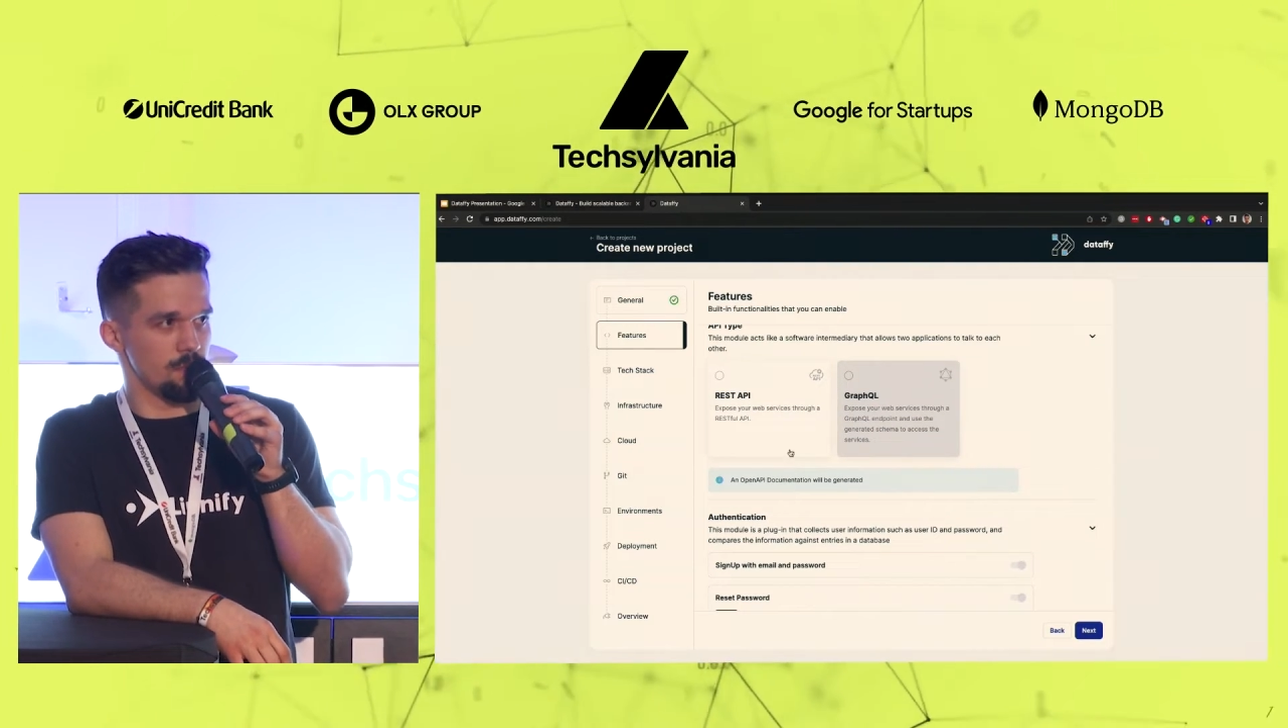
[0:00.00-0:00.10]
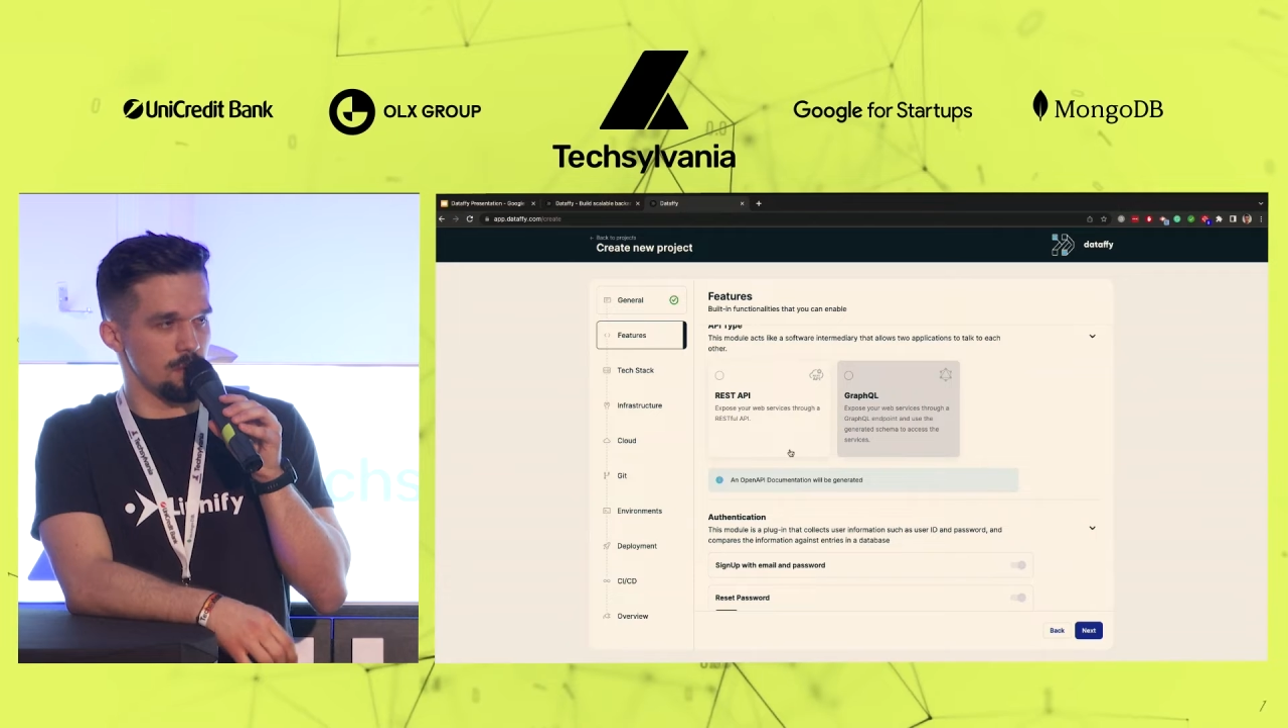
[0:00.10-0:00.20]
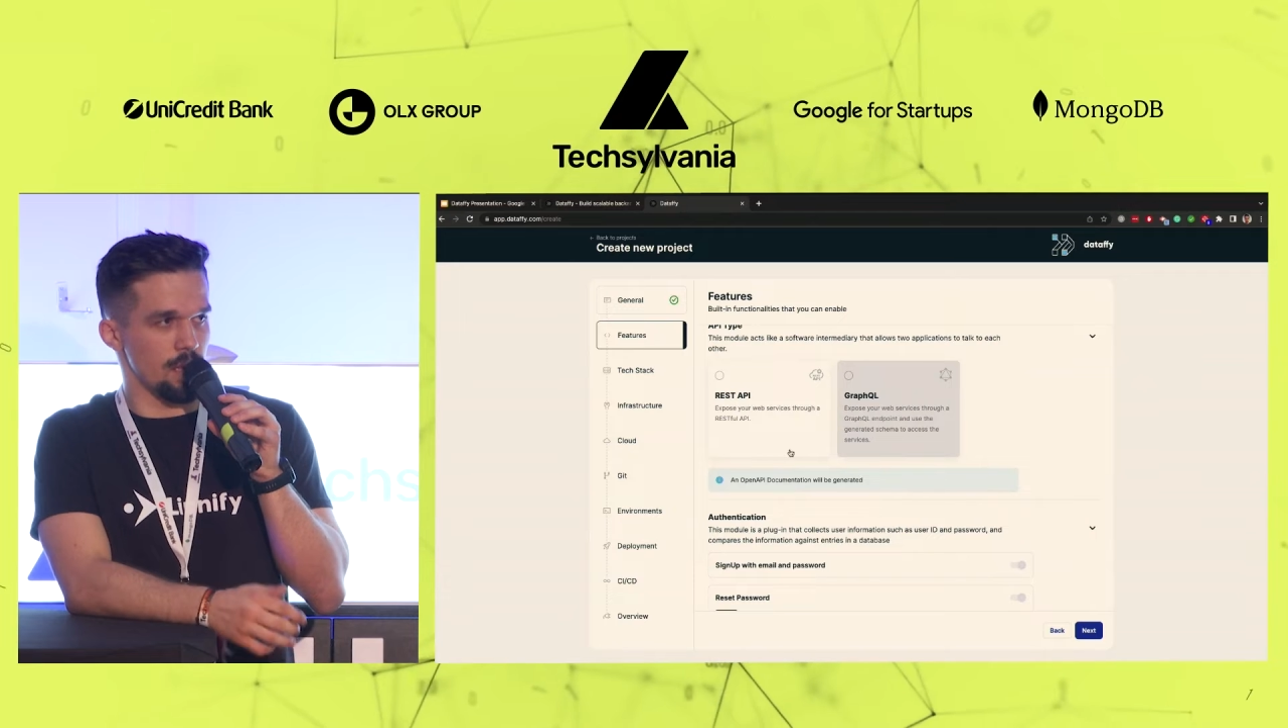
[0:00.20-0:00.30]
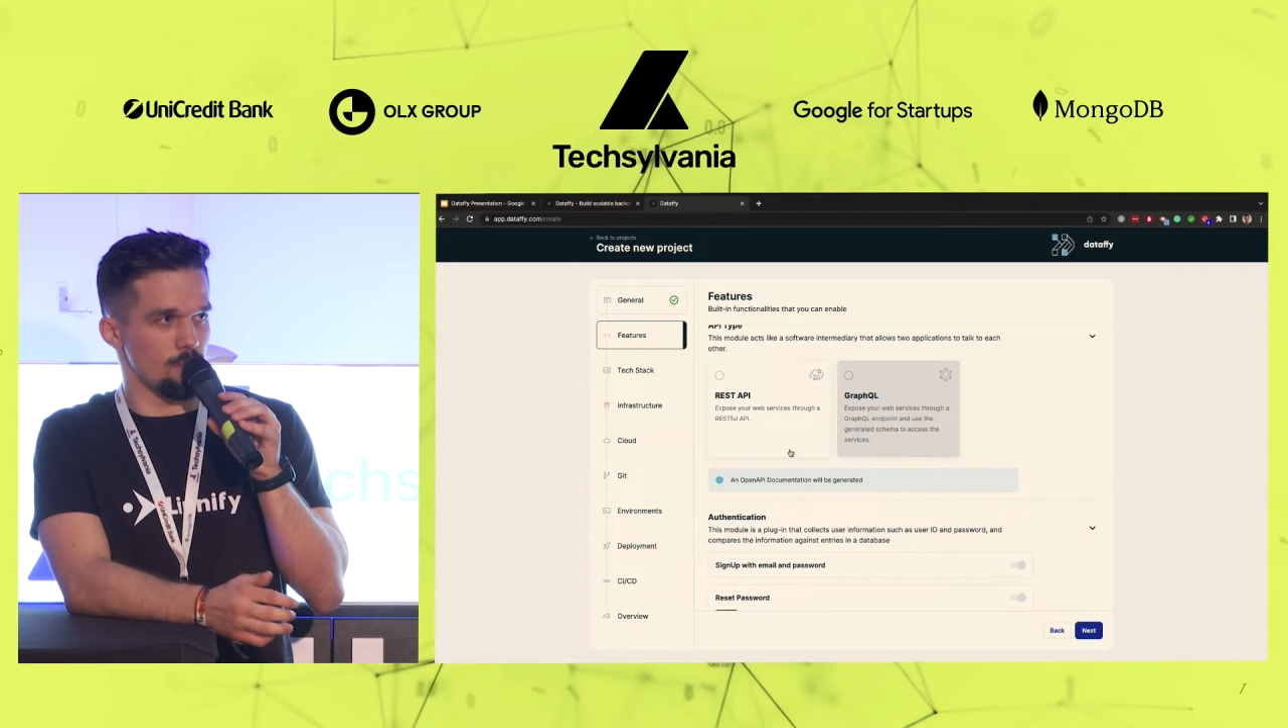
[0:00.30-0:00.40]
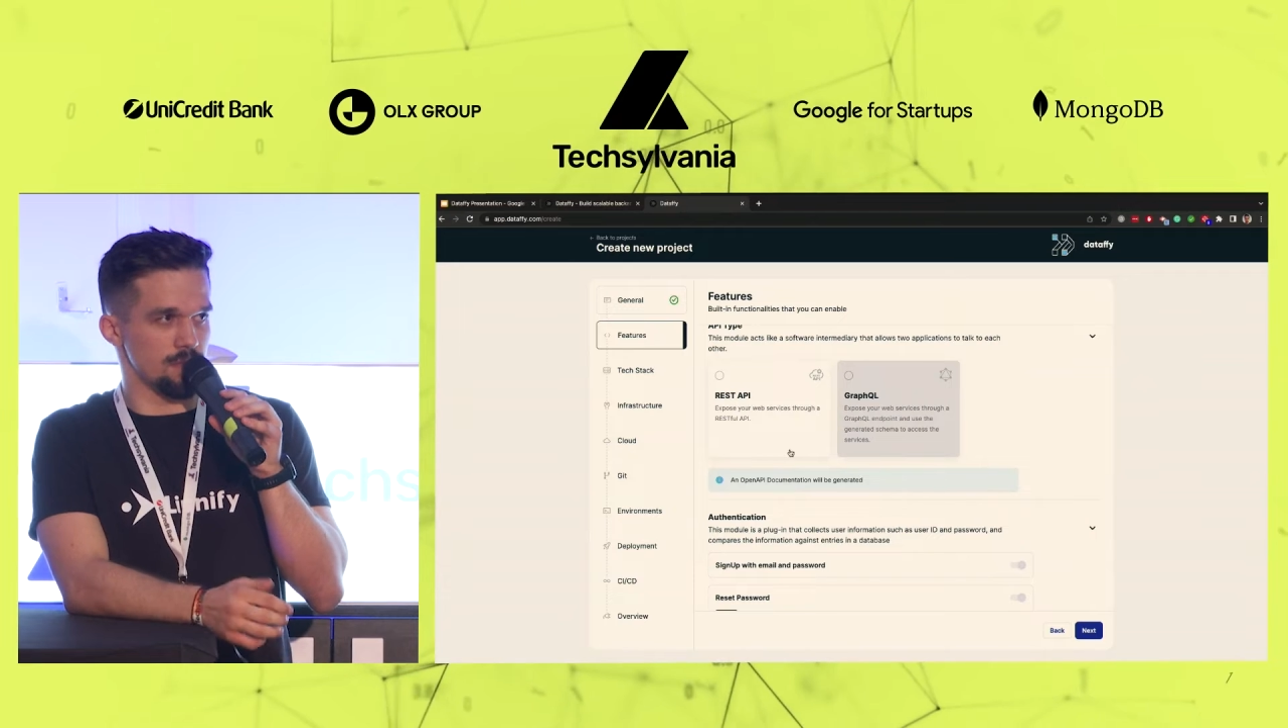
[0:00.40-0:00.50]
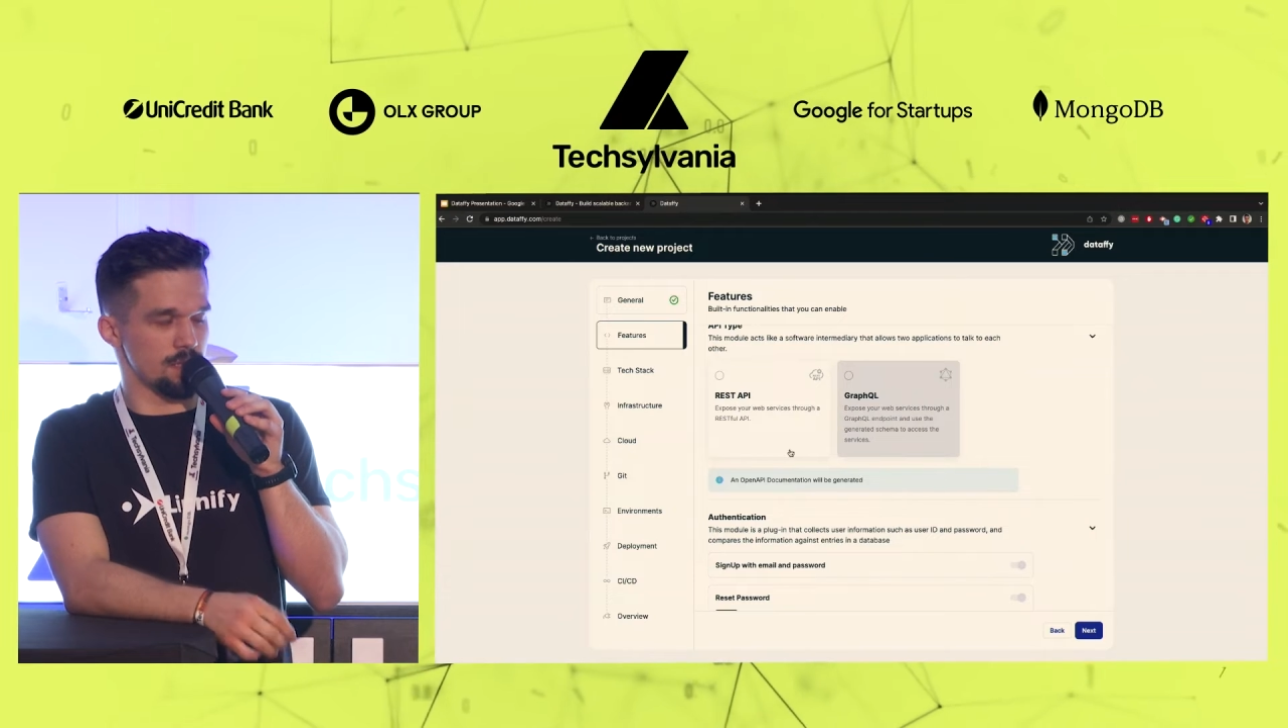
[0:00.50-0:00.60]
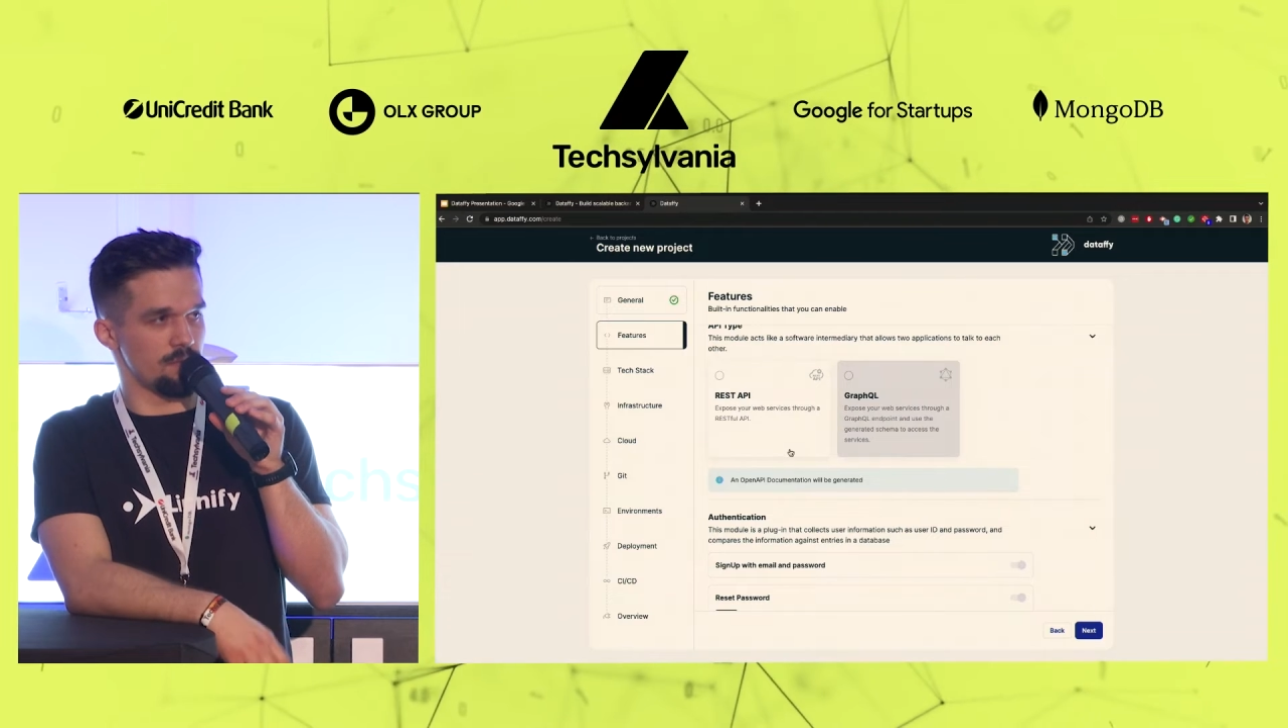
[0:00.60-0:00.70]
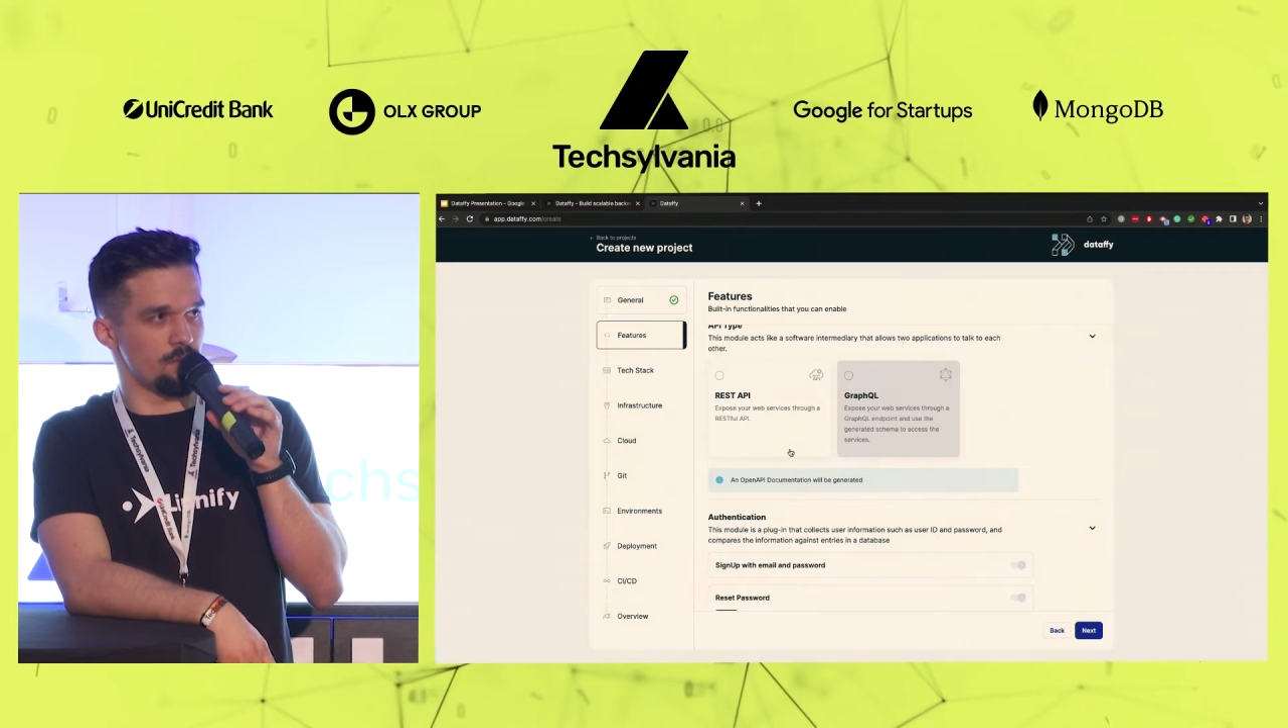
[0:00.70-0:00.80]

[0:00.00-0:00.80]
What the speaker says: Like we said,